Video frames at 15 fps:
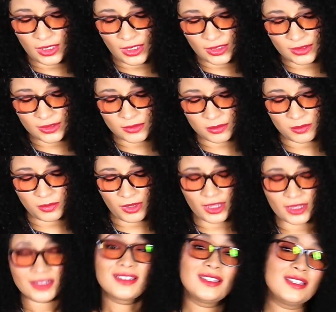
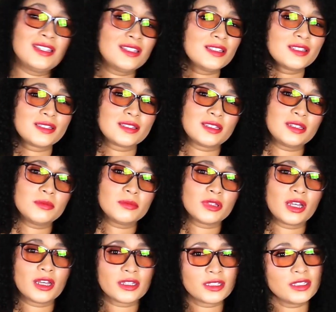expecting the steam
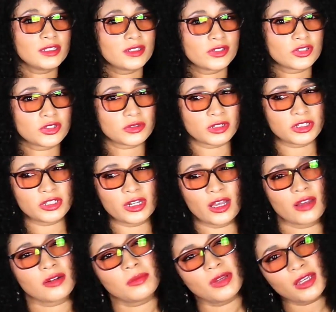blocking to stretch it
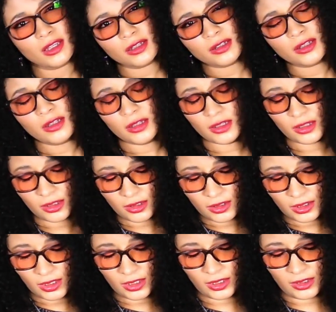out a bit,
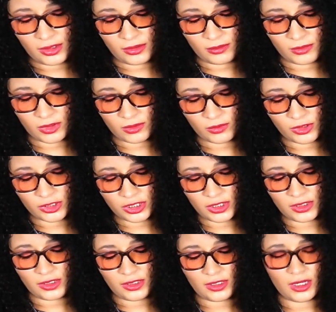which
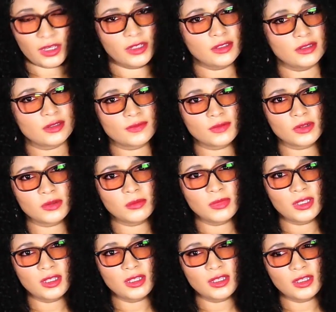it does for
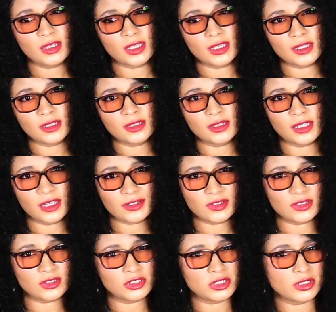me, and
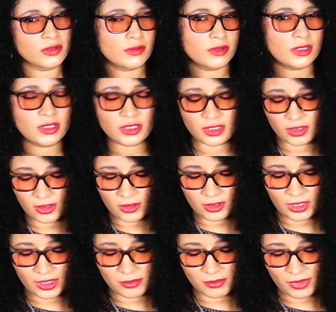that's generally
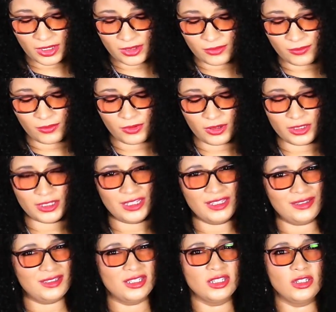all I might want
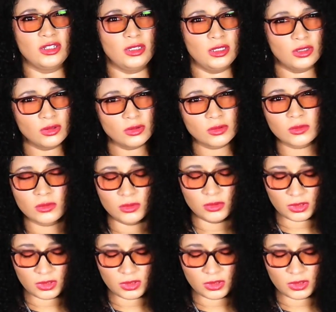it to do.